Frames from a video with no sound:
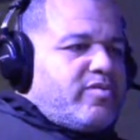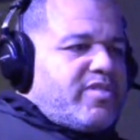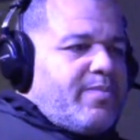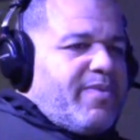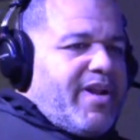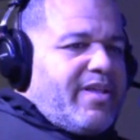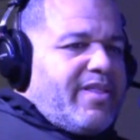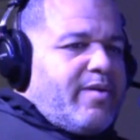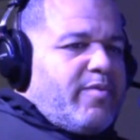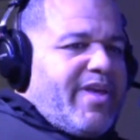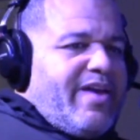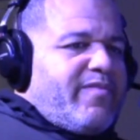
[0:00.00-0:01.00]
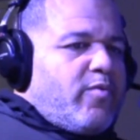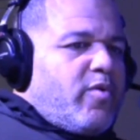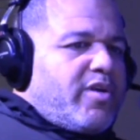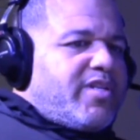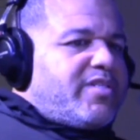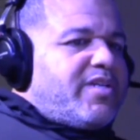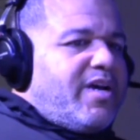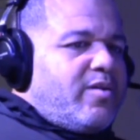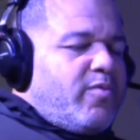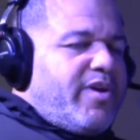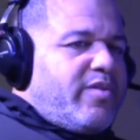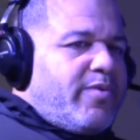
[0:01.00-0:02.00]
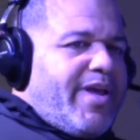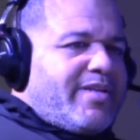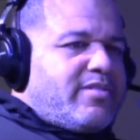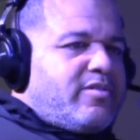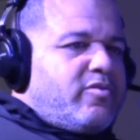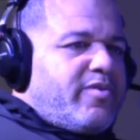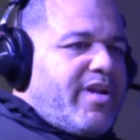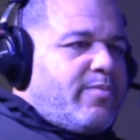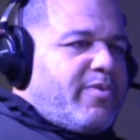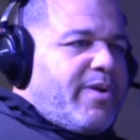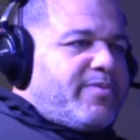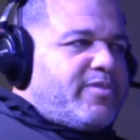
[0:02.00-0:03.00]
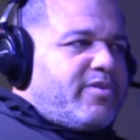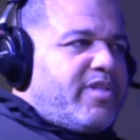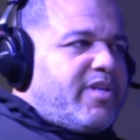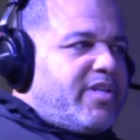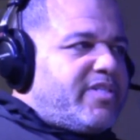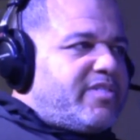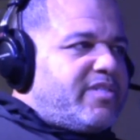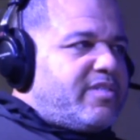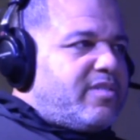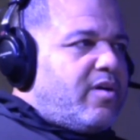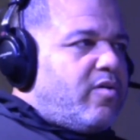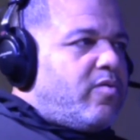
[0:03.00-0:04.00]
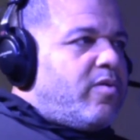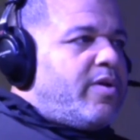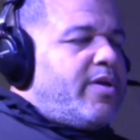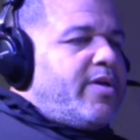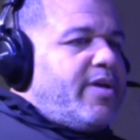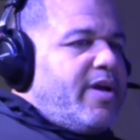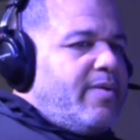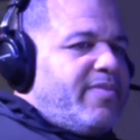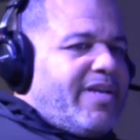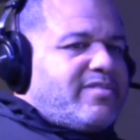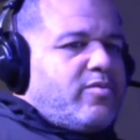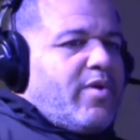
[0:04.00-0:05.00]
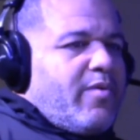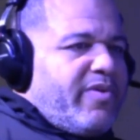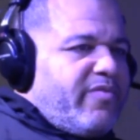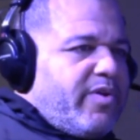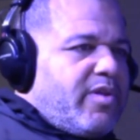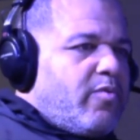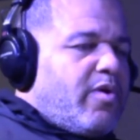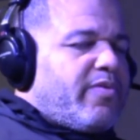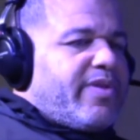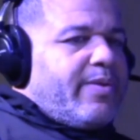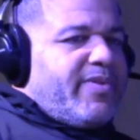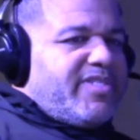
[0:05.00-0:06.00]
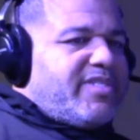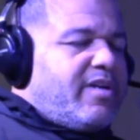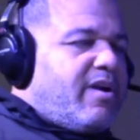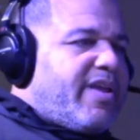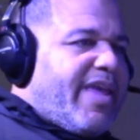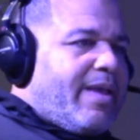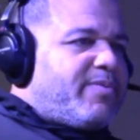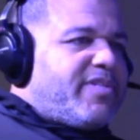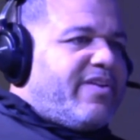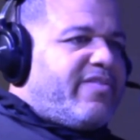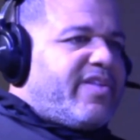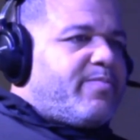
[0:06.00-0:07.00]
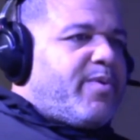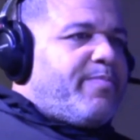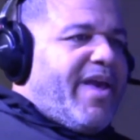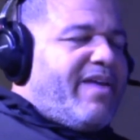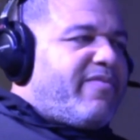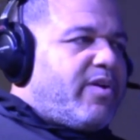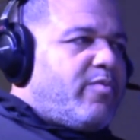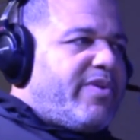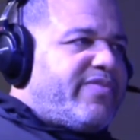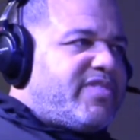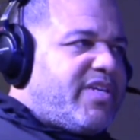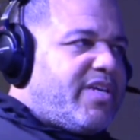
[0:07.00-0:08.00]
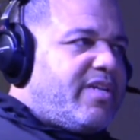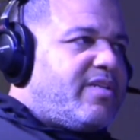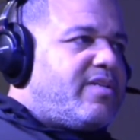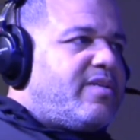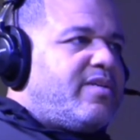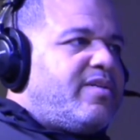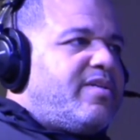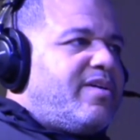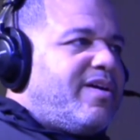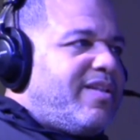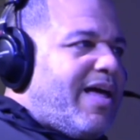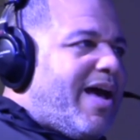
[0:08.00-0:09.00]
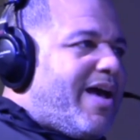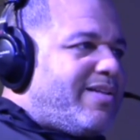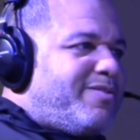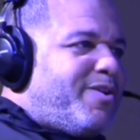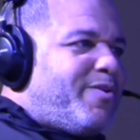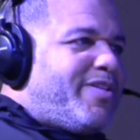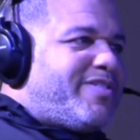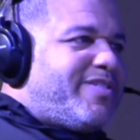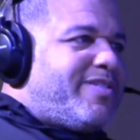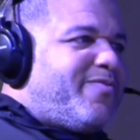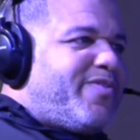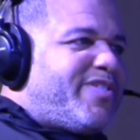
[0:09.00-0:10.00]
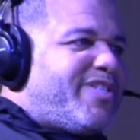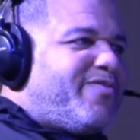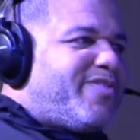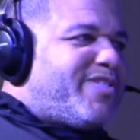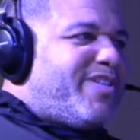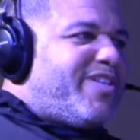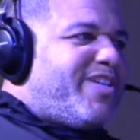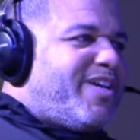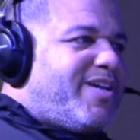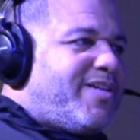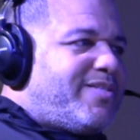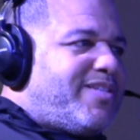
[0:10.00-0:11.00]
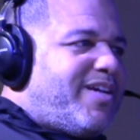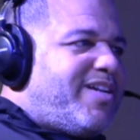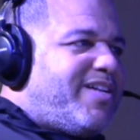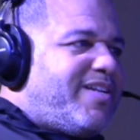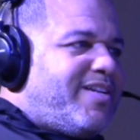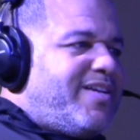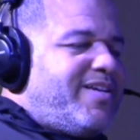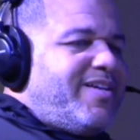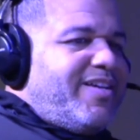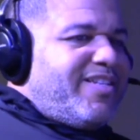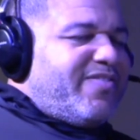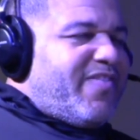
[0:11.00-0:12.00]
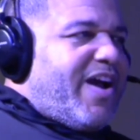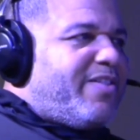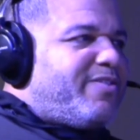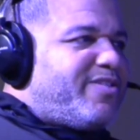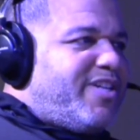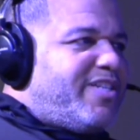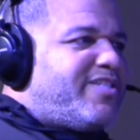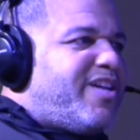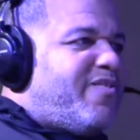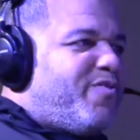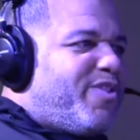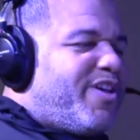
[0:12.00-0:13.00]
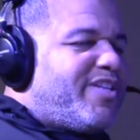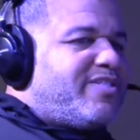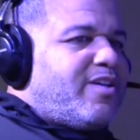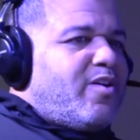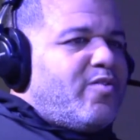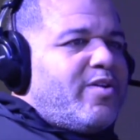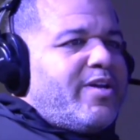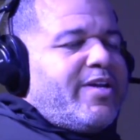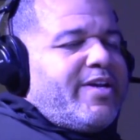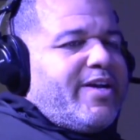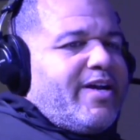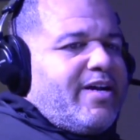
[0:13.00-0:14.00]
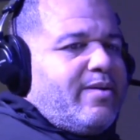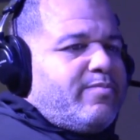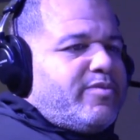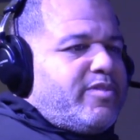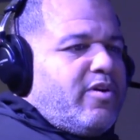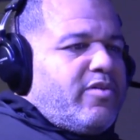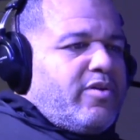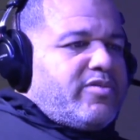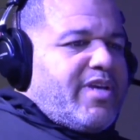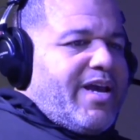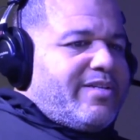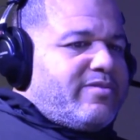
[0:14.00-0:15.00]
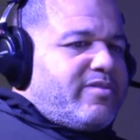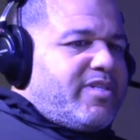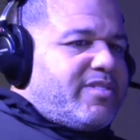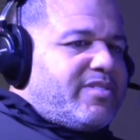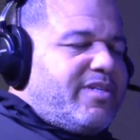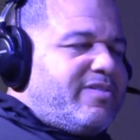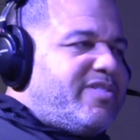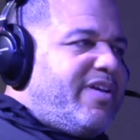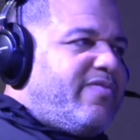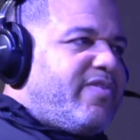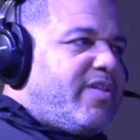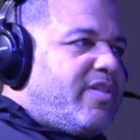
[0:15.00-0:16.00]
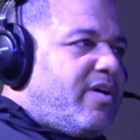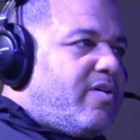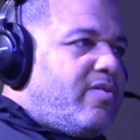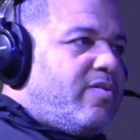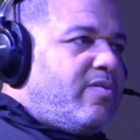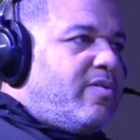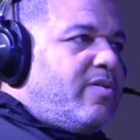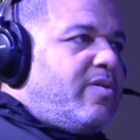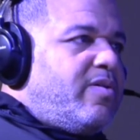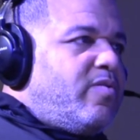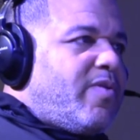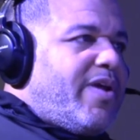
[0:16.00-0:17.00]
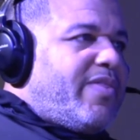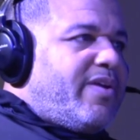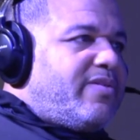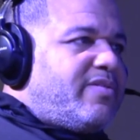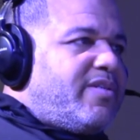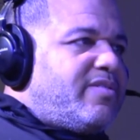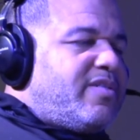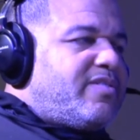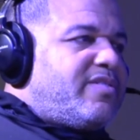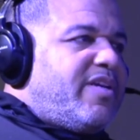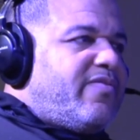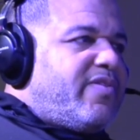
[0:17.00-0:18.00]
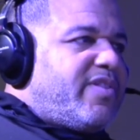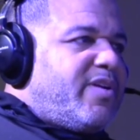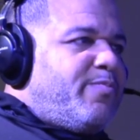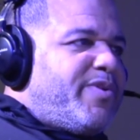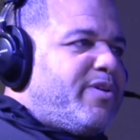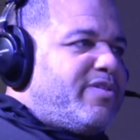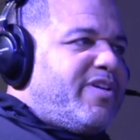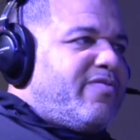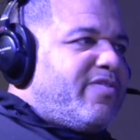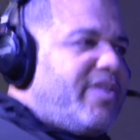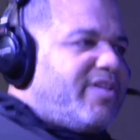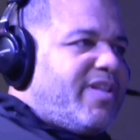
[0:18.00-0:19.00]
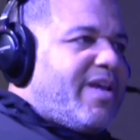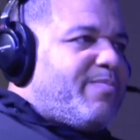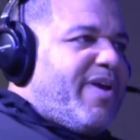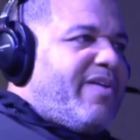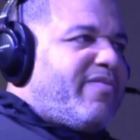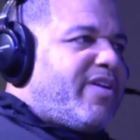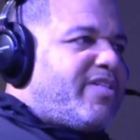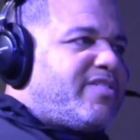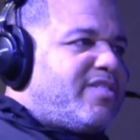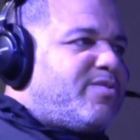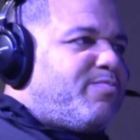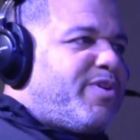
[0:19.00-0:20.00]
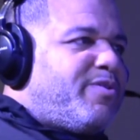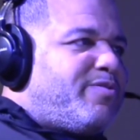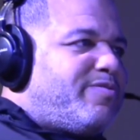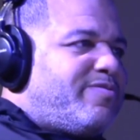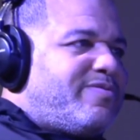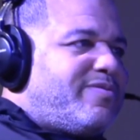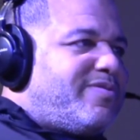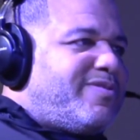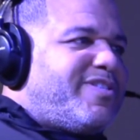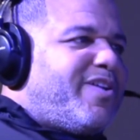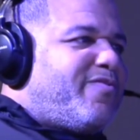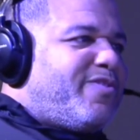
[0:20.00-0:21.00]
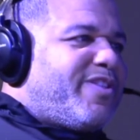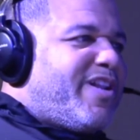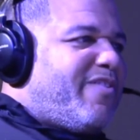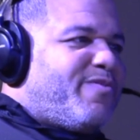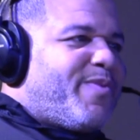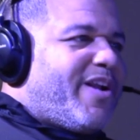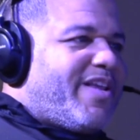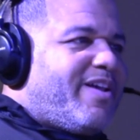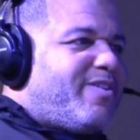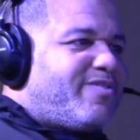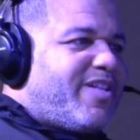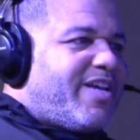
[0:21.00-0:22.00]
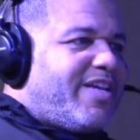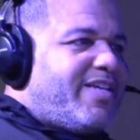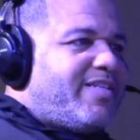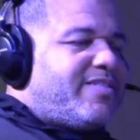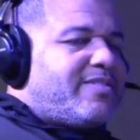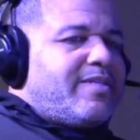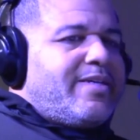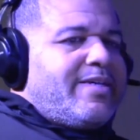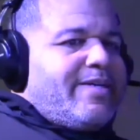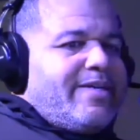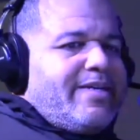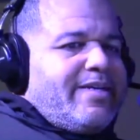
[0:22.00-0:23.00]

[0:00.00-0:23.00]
somebody that we haven't worked a ton with. We actually do Creighton Prep strength and conditioning, so that's the way we've really worked with him. He's done our camps and everything, but Maverick we've seen a lot. He's in the facility a ton, and his father's done stuff with us. So, those guys are they're different though, right? They're just different. They're built different. Like Maverick is just built different than everybody else. Like he is. Yeah.